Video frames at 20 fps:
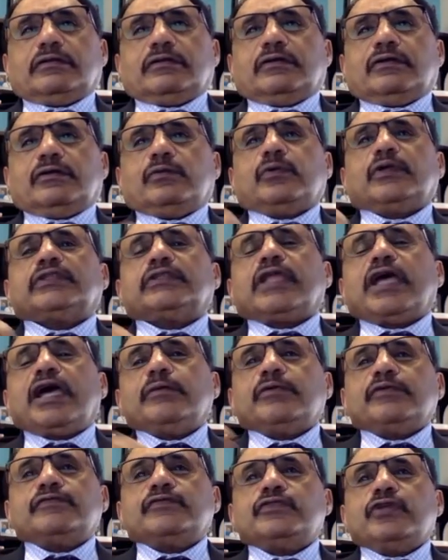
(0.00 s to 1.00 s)
what type
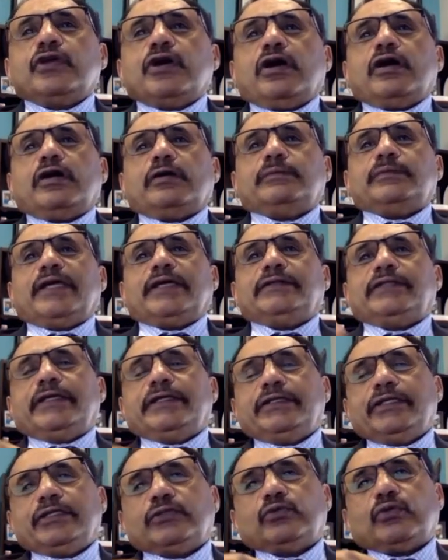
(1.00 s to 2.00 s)
of job that they
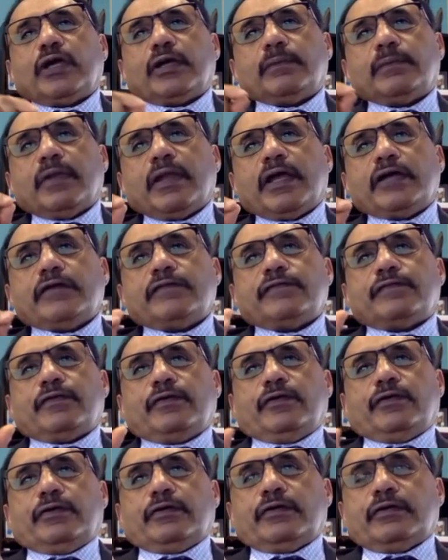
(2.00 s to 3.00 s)
need to apply
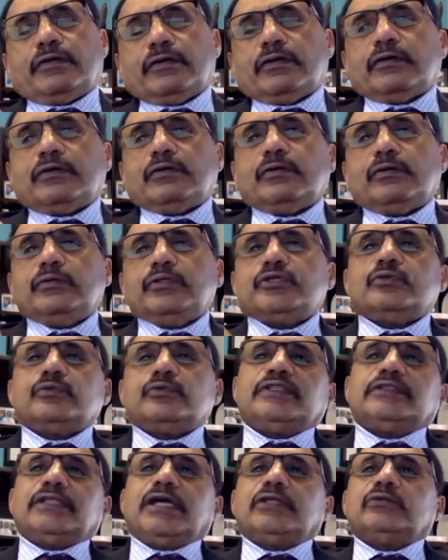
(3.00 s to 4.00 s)
for, which
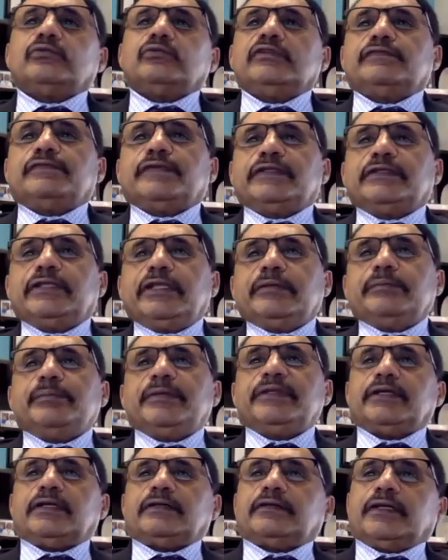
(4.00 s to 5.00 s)
one that will fit them
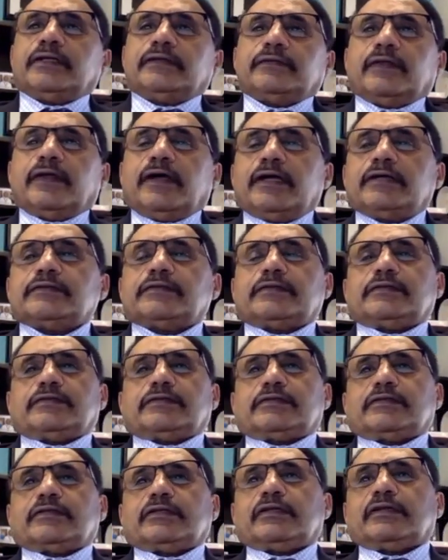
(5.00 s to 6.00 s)
better than the
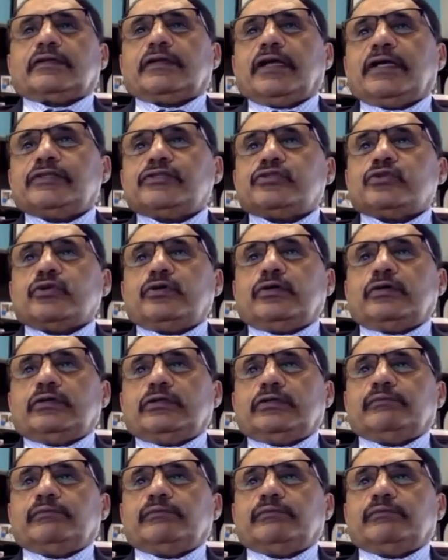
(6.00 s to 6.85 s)
others, and so on.